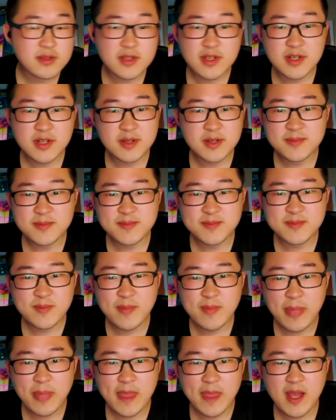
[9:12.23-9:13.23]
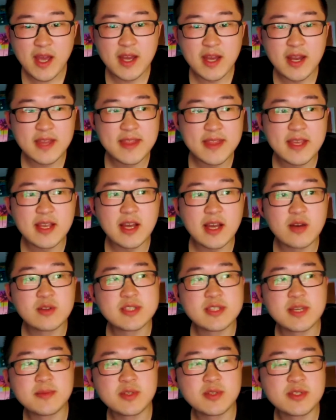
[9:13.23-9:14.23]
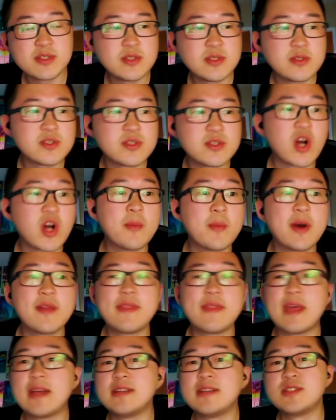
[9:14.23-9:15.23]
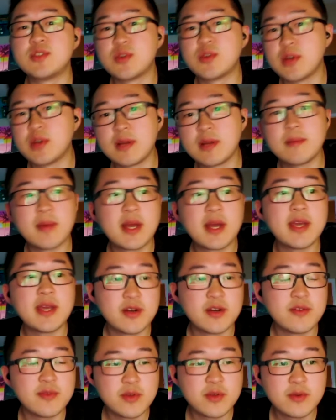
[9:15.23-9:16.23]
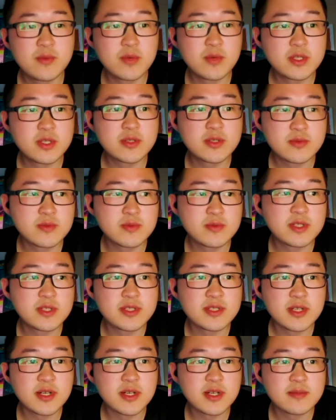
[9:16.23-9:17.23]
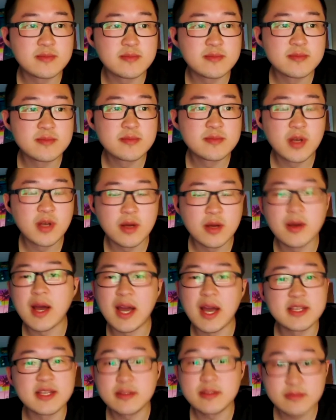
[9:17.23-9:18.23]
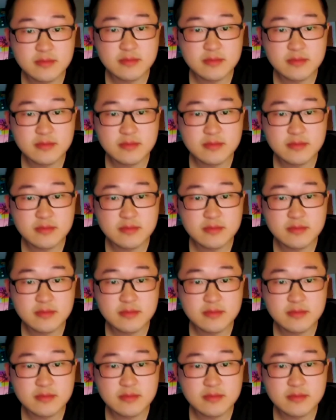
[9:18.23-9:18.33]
And I think I was able to talk about that during my interview, which was a highlight.